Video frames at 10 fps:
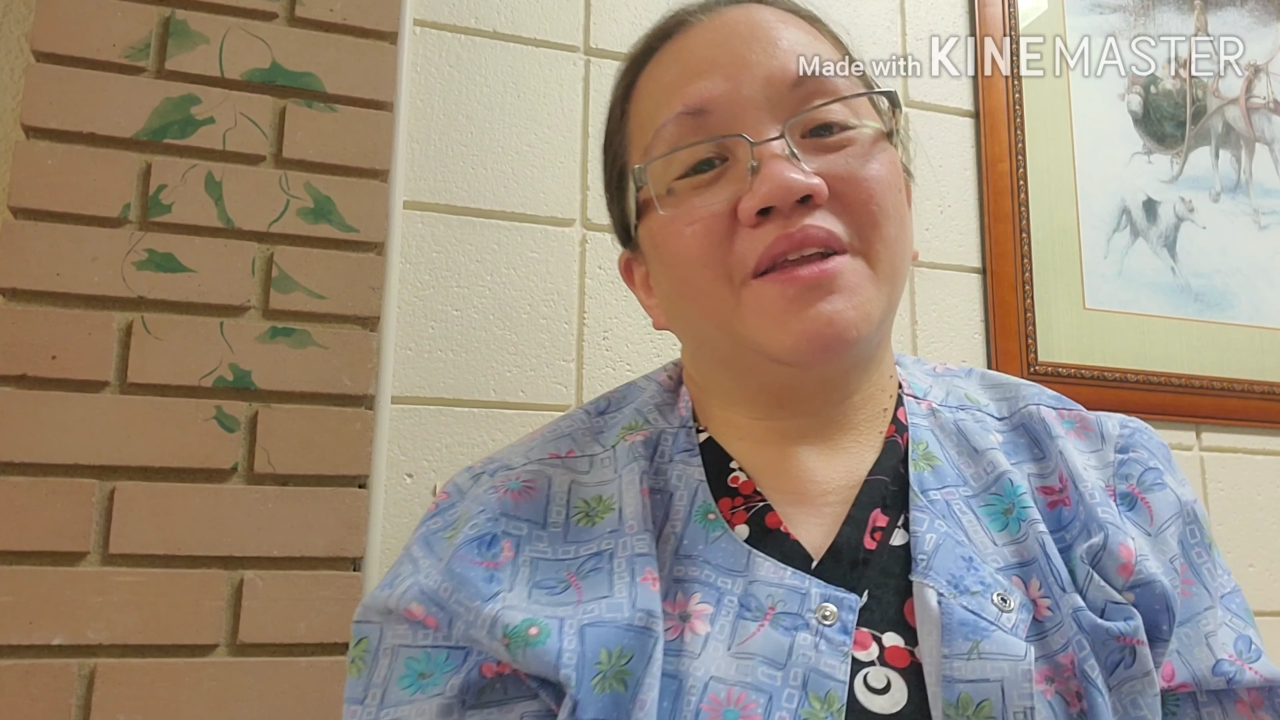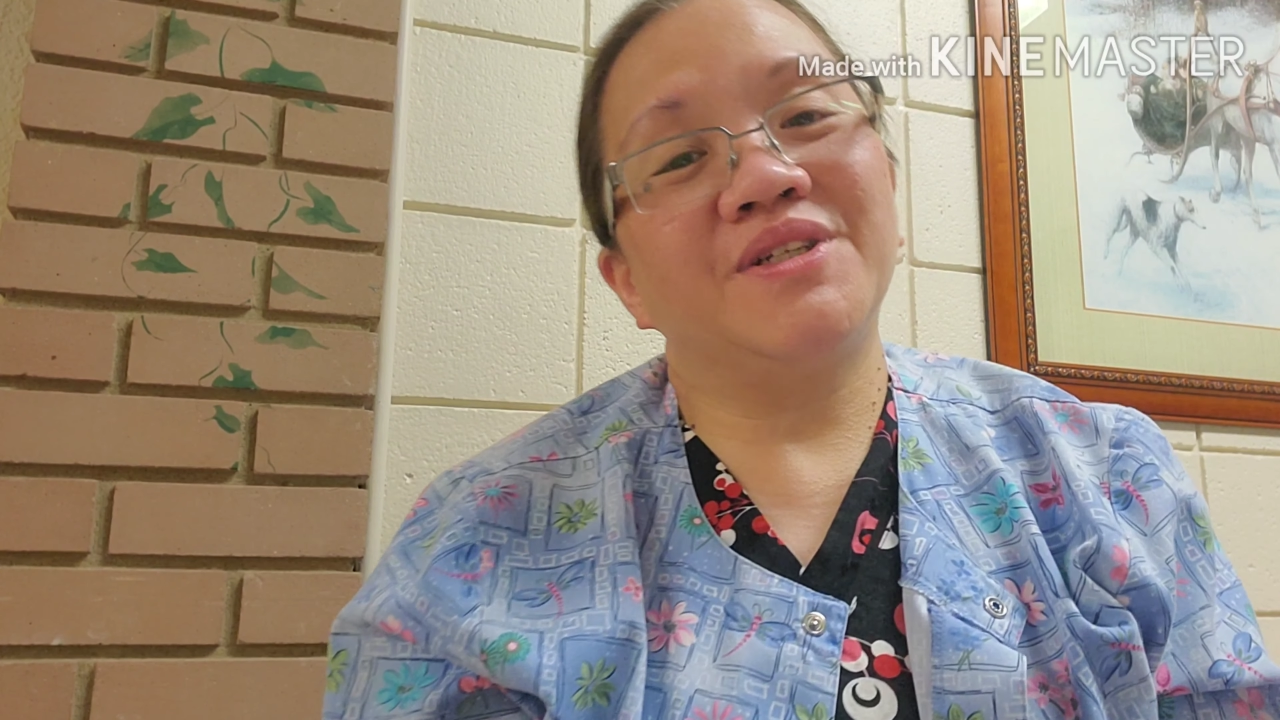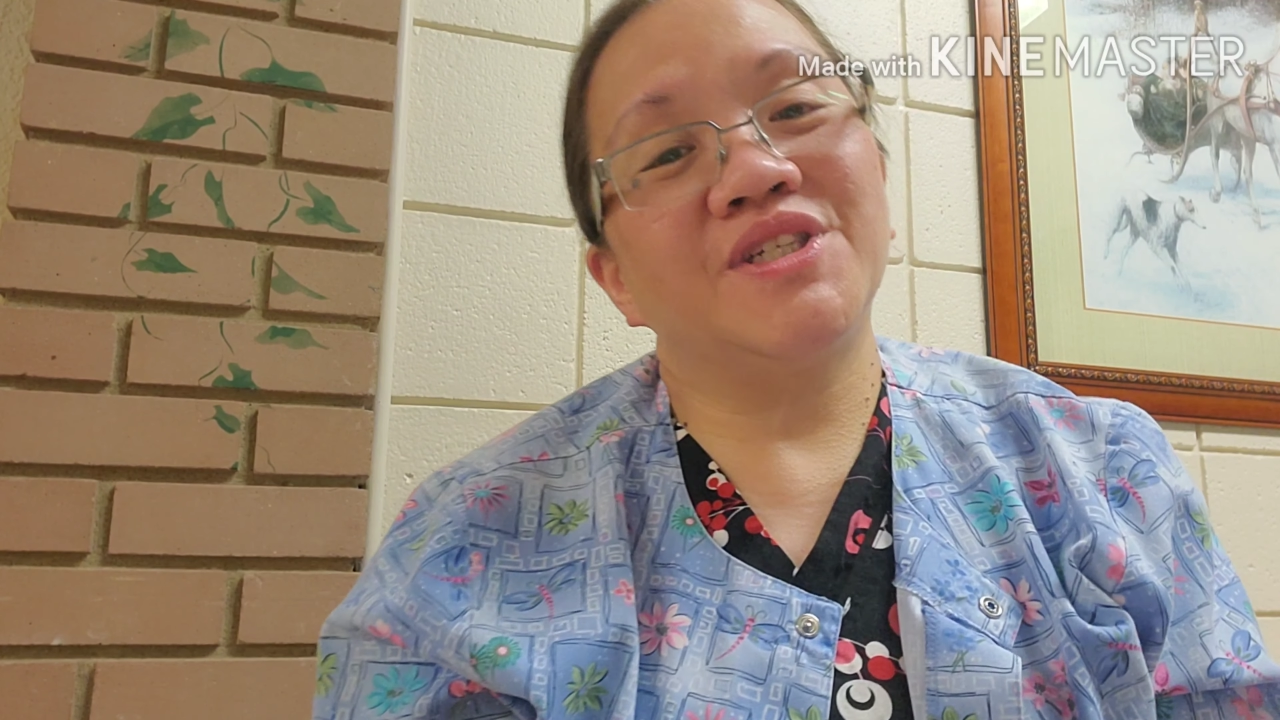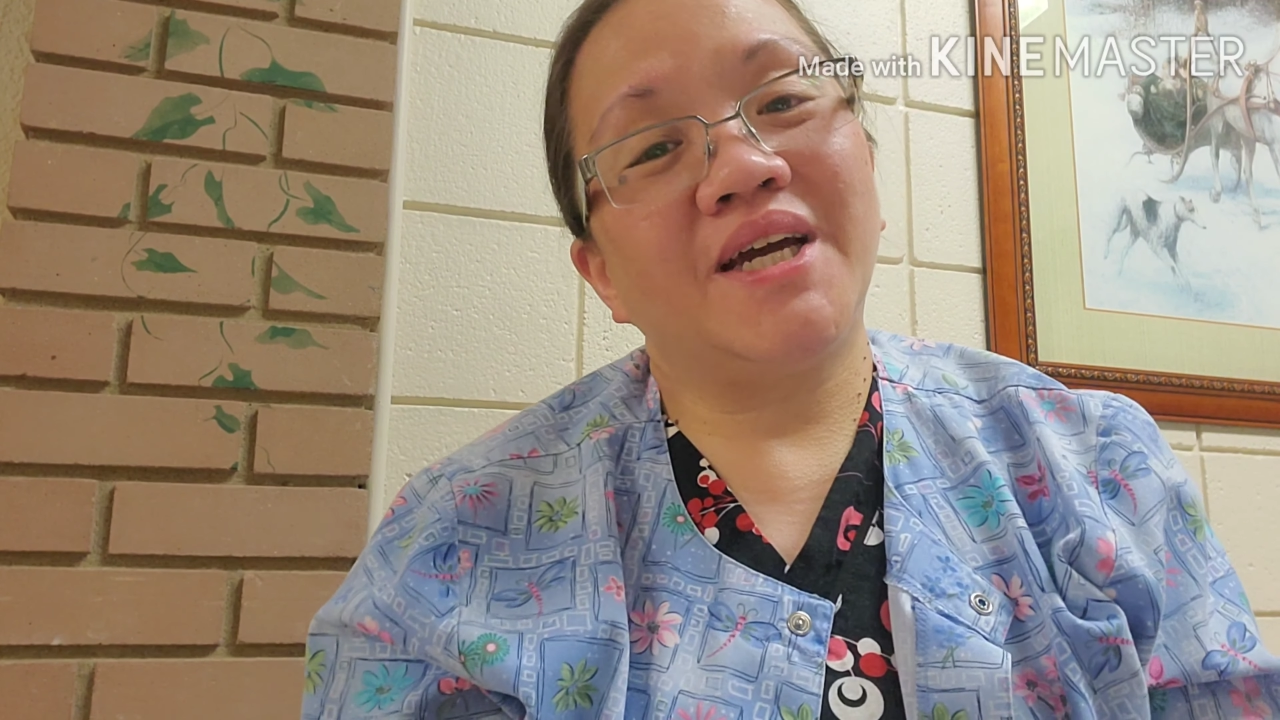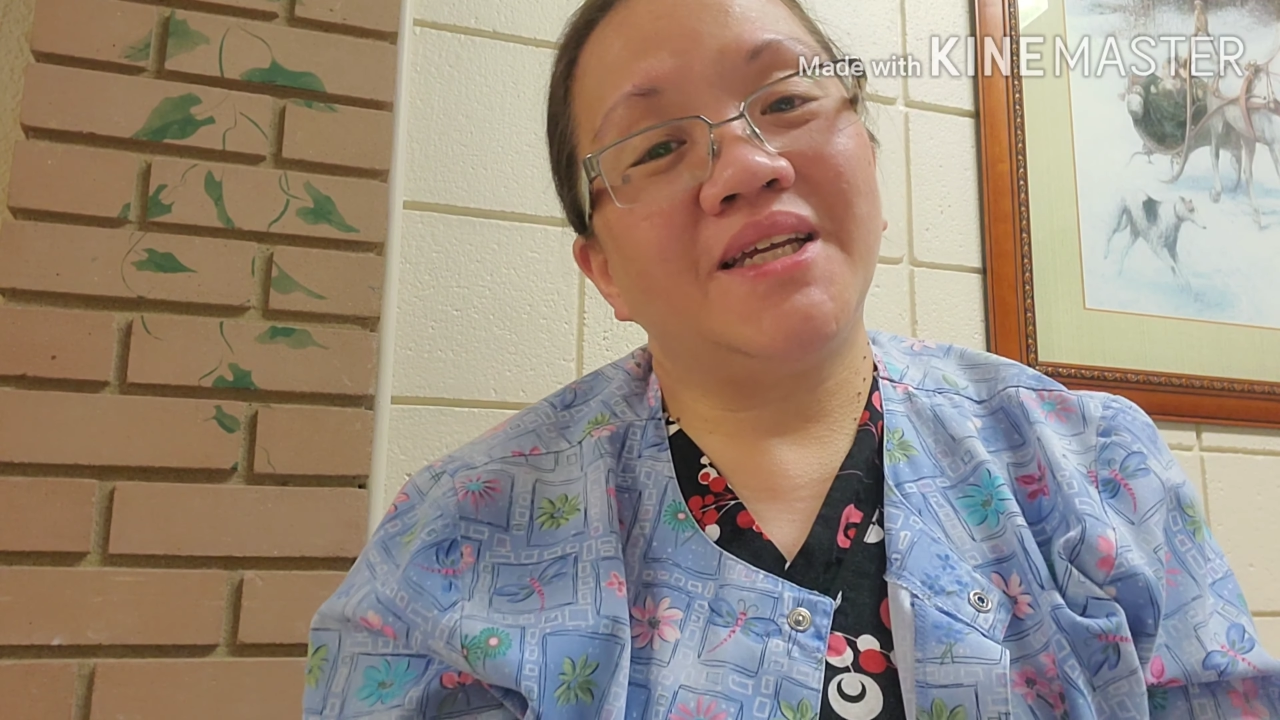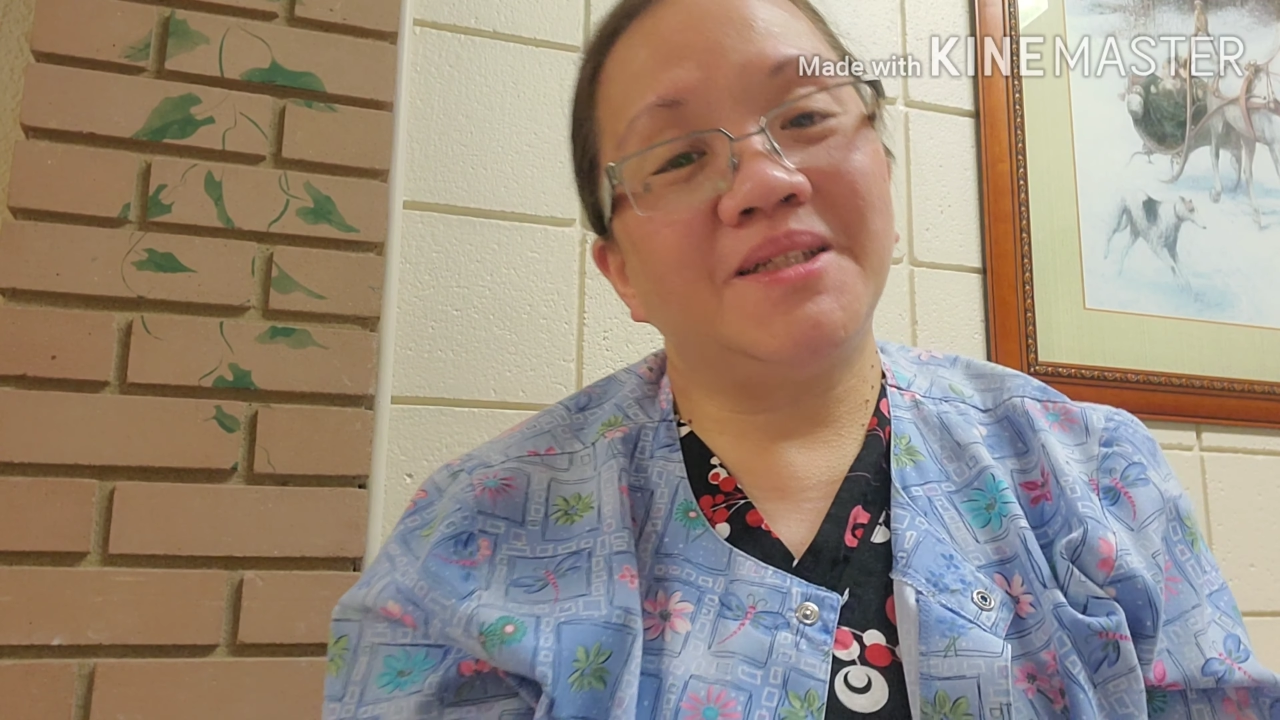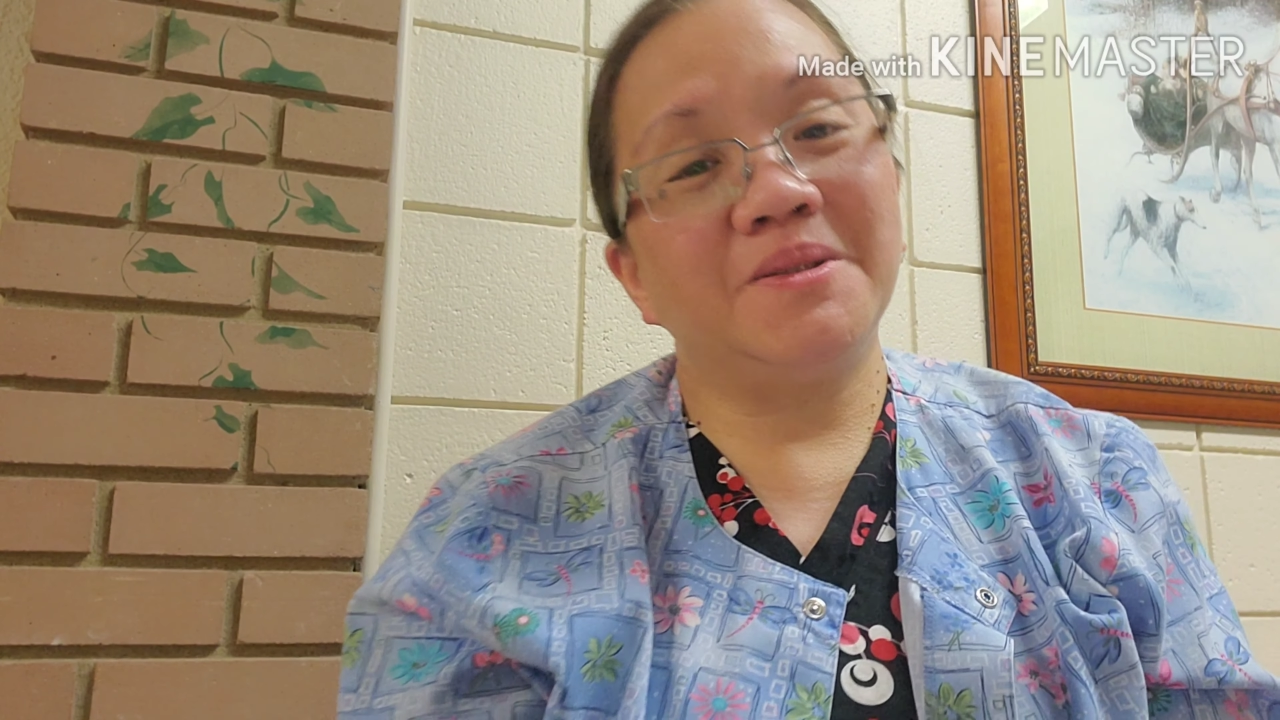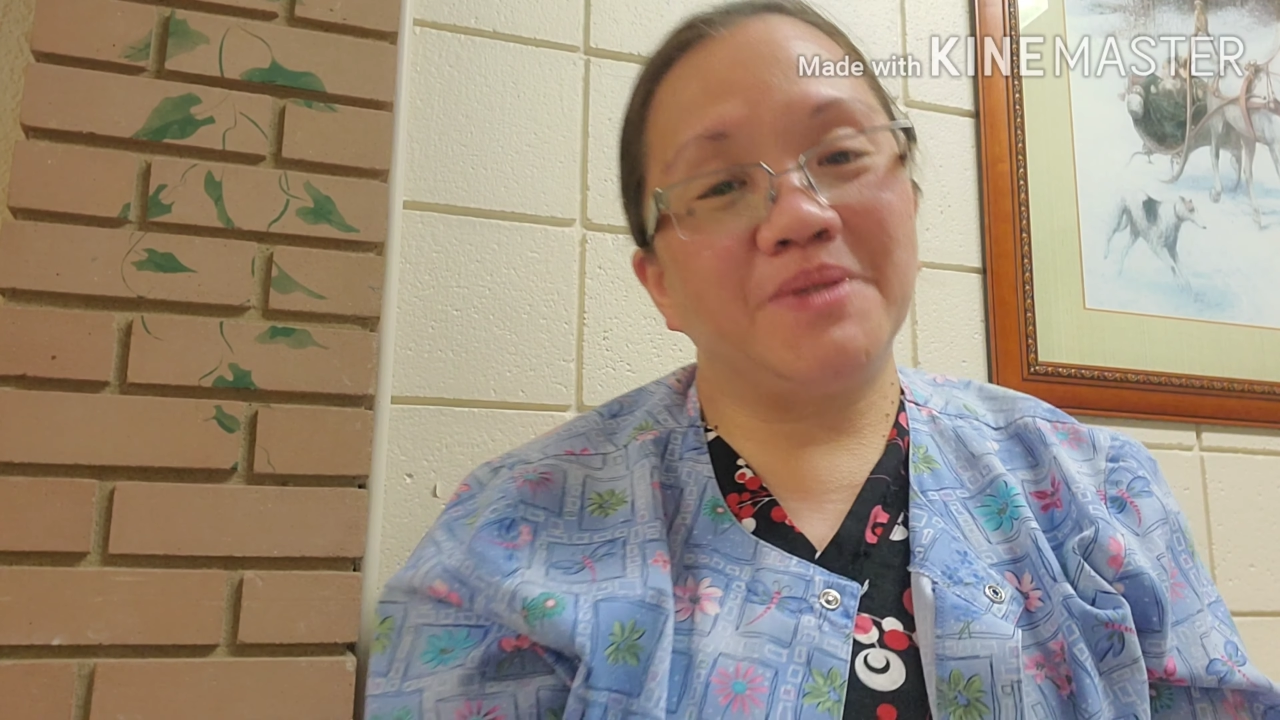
other channel,